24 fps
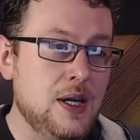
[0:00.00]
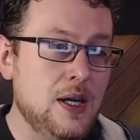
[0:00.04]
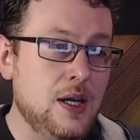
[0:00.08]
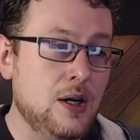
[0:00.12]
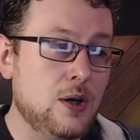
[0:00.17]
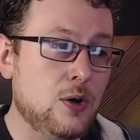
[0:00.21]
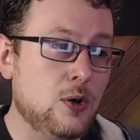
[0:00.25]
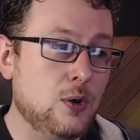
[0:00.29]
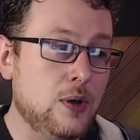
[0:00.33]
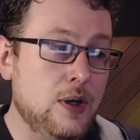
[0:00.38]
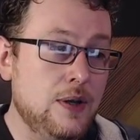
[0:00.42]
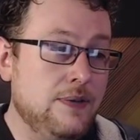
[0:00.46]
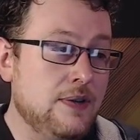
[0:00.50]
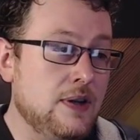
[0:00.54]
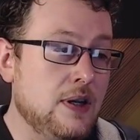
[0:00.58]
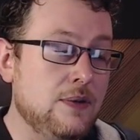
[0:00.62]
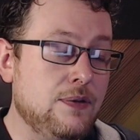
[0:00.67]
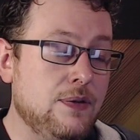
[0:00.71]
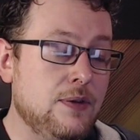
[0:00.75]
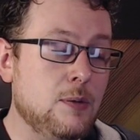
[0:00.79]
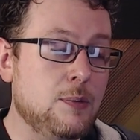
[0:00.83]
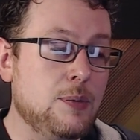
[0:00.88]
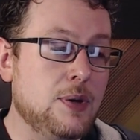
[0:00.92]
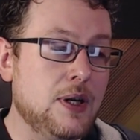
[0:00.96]
Or even
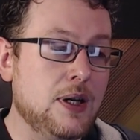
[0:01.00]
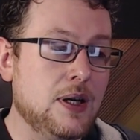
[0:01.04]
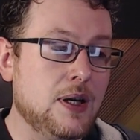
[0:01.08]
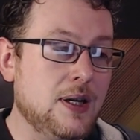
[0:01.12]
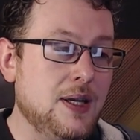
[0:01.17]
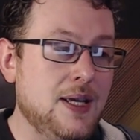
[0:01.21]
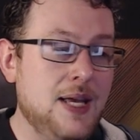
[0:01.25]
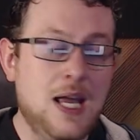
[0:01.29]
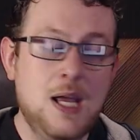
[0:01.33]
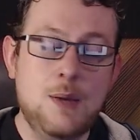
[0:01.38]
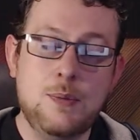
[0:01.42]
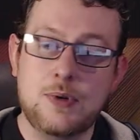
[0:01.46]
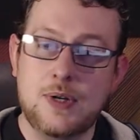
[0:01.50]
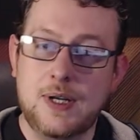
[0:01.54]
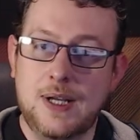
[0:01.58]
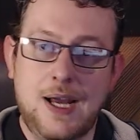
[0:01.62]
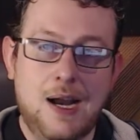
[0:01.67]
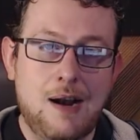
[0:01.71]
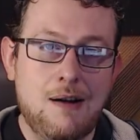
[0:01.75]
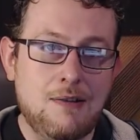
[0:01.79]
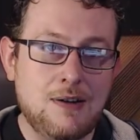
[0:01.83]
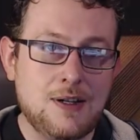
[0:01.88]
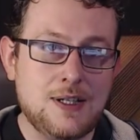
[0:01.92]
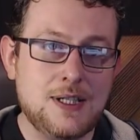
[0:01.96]
if you're putting a cape on a
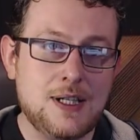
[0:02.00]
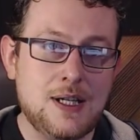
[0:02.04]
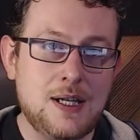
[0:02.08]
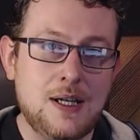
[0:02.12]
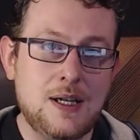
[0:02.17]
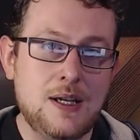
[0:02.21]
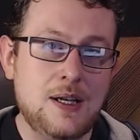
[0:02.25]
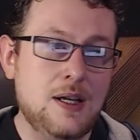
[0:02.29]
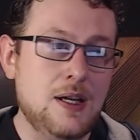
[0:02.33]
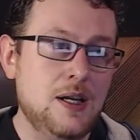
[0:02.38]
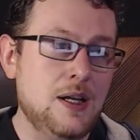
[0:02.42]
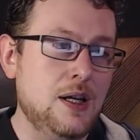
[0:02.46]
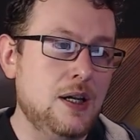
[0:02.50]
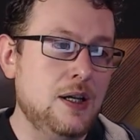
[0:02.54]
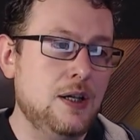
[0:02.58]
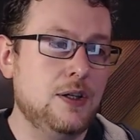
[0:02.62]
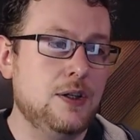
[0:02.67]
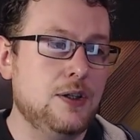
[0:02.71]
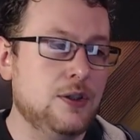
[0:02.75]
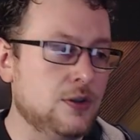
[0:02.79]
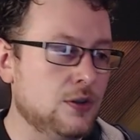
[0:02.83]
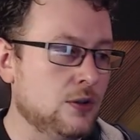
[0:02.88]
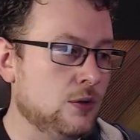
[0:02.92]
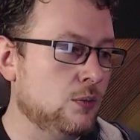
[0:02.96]
character,
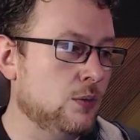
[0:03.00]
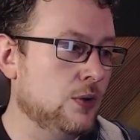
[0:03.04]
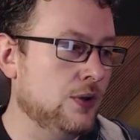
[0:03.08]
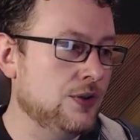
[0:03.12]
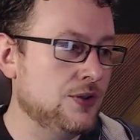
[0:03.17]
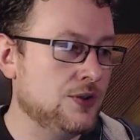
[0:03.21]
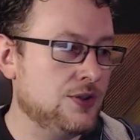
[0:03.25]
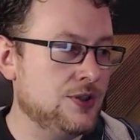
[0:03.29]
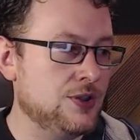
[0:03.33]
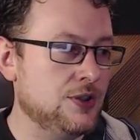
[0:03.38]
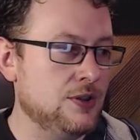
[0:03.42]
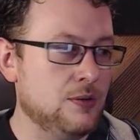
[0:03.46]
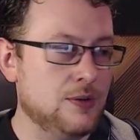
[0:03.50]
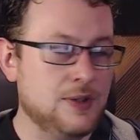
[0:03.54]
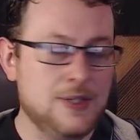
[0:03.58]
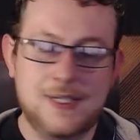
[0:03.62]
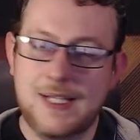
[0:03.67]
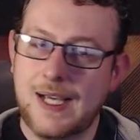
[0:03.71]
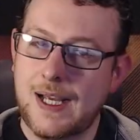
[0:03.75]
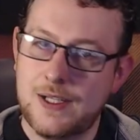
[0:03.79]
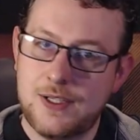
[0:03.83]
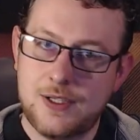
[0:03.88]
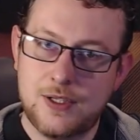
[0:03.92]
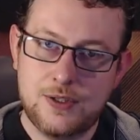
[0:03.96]
you'll want to
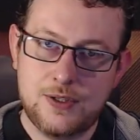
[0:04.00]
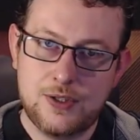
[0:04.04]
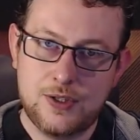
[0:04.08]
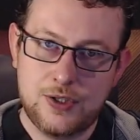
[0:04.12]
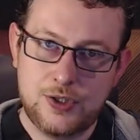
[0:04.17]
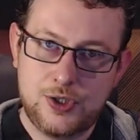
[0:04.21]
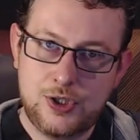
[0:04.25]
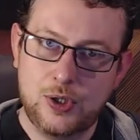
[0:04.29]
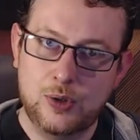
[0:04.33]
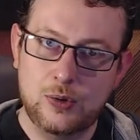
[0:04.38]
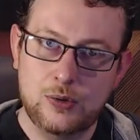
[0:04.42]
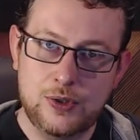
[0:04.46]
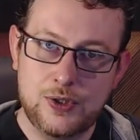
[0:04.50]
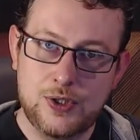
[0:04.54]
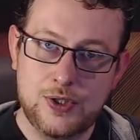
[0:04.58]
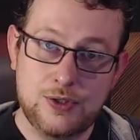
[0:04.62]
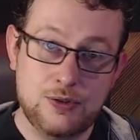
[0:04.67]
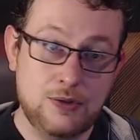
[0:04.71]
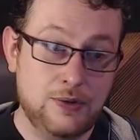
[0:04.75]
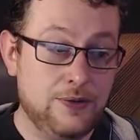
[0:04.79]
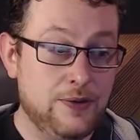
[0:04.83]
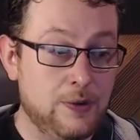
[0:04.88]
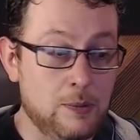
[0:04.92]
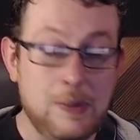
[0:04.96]
attach it to the shoulders.
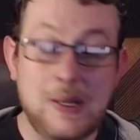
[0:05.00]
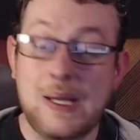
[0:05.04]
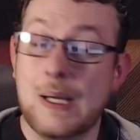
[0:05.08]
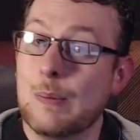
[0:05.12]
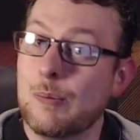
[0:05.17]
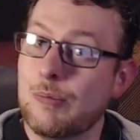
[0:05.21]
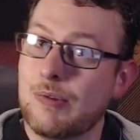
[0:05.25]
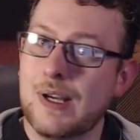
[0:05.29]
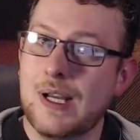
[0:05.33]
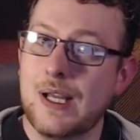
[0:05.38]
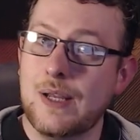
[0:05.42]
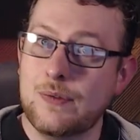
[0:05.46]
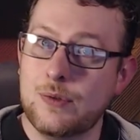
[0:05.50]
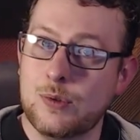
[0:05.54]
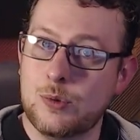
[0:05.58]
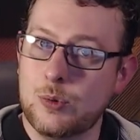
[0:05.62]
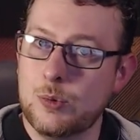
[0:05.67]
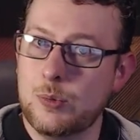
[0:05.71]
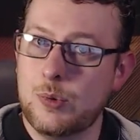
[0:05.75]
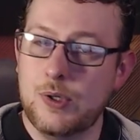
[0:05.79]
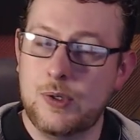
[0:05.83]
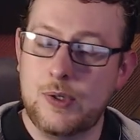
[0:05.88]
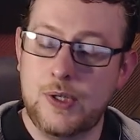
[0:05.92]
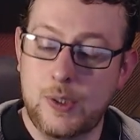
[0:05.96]
Or if you're being brave
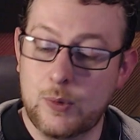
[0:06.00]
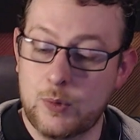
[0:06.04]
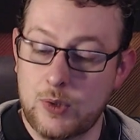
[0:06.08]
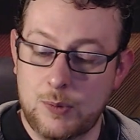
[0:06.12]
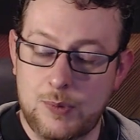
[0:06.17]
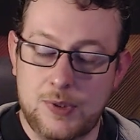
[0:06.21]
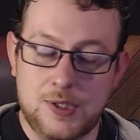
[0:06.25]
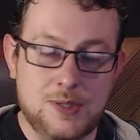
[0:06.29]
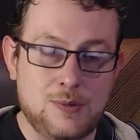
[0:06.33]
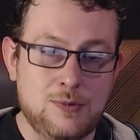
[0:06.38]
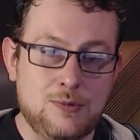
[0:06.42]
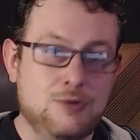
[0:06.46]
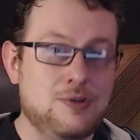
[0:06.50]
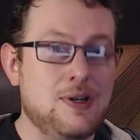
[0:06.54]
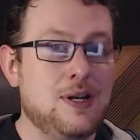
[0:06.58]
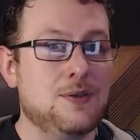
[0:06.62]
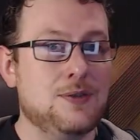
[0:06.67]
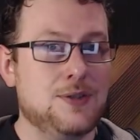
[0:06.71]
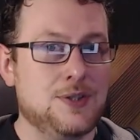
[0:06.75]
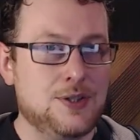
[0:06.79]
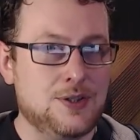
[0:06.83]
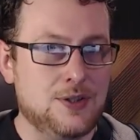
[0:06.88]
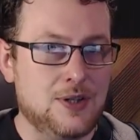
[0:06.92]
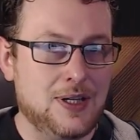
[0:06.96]
and you want to put some
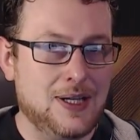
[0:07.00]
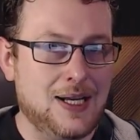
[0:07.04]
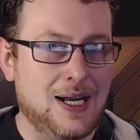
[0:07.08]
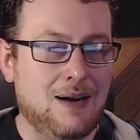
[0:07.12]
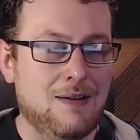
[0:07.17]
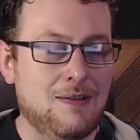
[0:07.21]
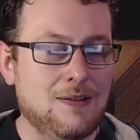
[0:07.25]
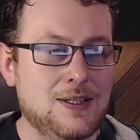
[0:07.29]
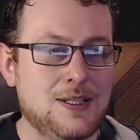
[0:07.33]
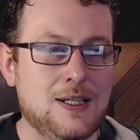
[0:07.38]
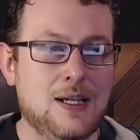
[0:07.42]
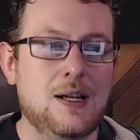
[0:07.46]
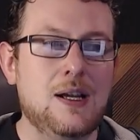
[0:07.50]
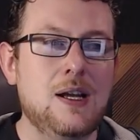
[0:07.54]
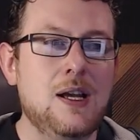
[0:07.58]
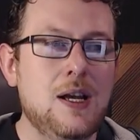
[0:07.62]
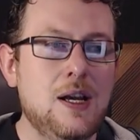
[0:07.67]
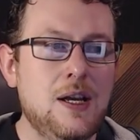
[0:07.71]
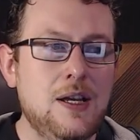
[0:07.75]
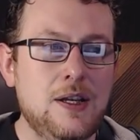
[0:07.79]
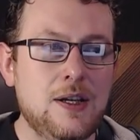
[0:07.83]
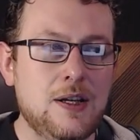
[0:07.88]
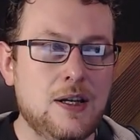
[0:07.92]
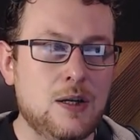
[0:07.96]
trousers on a character,
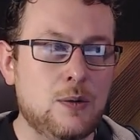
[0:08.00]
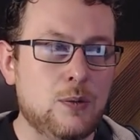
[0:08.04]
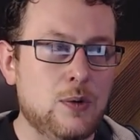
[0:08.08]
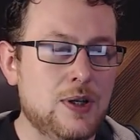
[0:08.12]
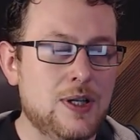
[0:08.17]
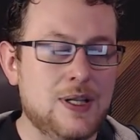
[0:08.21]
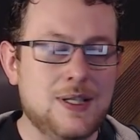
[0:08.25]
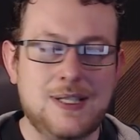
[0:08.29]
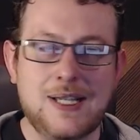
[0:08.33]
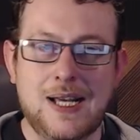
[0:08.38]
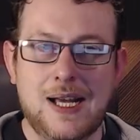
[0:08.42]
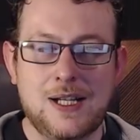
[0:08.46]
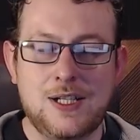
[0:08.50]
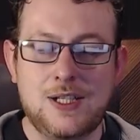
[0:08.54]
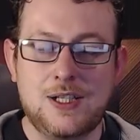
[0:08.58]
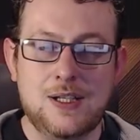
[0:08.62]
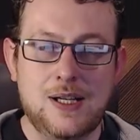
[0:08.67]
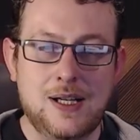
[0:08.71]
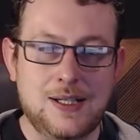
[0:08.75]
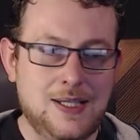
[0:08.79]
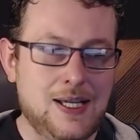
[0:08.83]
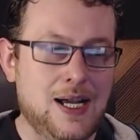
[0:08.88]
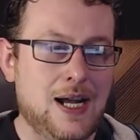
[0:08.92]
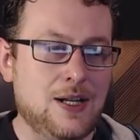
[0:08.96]
you're going to want to
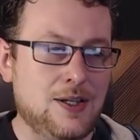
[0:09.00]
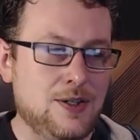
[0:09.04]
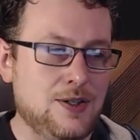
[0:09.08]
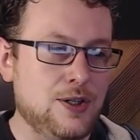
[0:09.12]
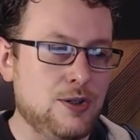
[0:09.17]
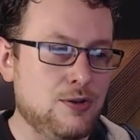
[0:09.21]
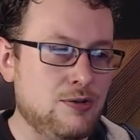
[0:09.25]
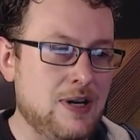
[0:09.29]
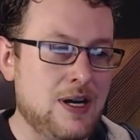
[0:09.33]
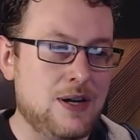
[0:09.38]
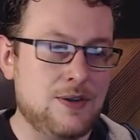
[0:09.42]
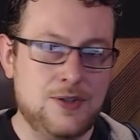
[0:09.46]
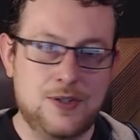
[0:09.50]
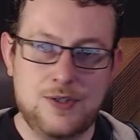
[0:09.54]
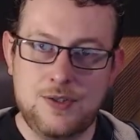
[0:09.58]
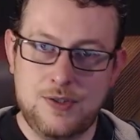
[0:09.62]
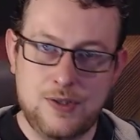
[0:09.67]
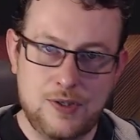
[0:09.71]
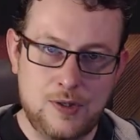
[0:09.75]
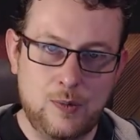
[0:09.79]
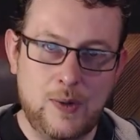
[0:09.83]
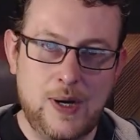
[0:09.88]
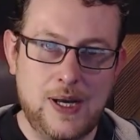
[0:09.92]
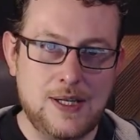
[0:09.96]
attach the trousers to
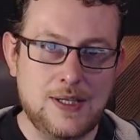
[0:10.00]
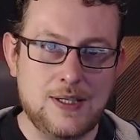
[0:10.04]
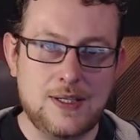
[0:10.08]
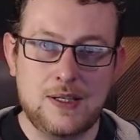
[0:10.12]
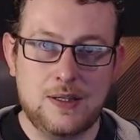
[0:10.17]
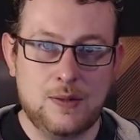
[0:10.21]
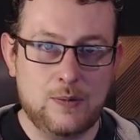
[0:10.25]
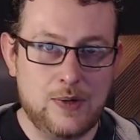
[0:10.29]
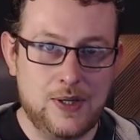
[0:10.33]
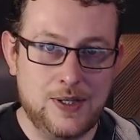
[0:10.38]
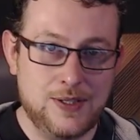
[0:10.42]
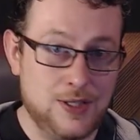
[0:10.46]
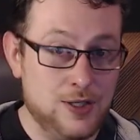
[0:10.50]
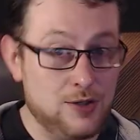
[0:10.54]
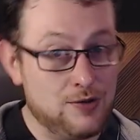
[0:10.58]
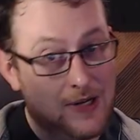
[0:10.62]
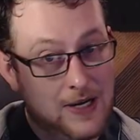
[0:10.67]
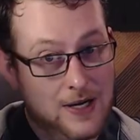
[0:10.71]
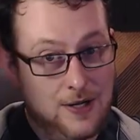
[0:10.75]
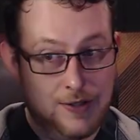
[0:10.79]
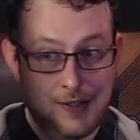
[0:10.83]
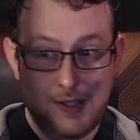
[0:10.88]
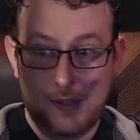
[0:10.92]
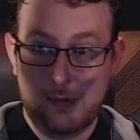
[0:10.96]
the waist, otherwise the
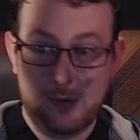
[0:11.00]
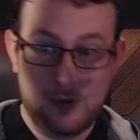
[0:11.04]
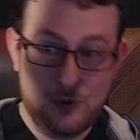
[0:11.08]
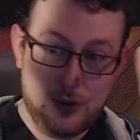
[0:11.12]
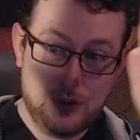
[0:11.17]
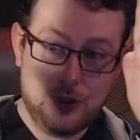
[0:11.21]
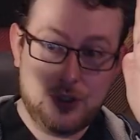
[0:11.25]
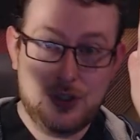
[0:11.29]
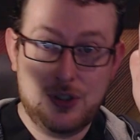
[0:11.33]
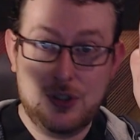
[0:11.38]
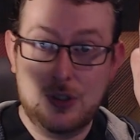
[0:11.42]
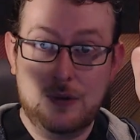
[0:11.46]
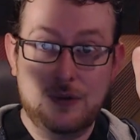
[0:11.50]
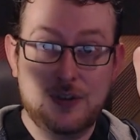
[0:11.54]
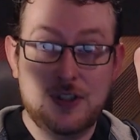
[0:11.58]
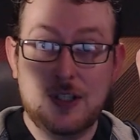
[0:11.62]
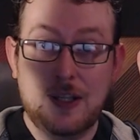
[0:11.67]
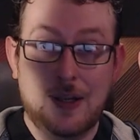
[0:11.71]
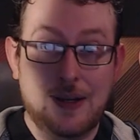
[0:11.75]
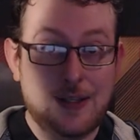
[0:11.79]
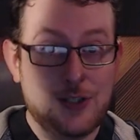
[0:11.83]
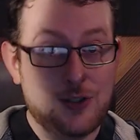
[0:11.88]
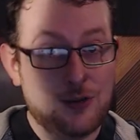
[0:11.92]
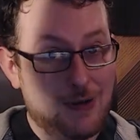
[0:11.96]
trousers will just sort of
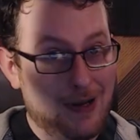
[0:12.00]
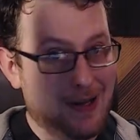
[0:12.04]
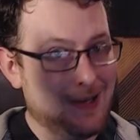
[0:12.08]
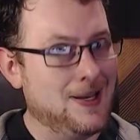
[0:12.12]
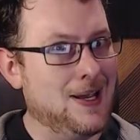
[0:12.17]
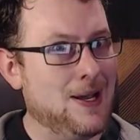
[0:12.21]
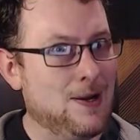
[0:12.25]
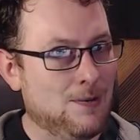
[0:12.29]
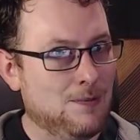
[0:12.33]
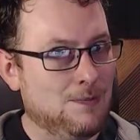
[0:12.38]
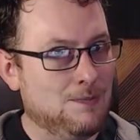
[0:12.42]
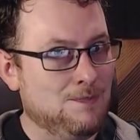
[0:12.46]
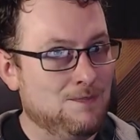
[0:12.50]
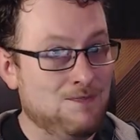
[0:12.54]
slide straight down.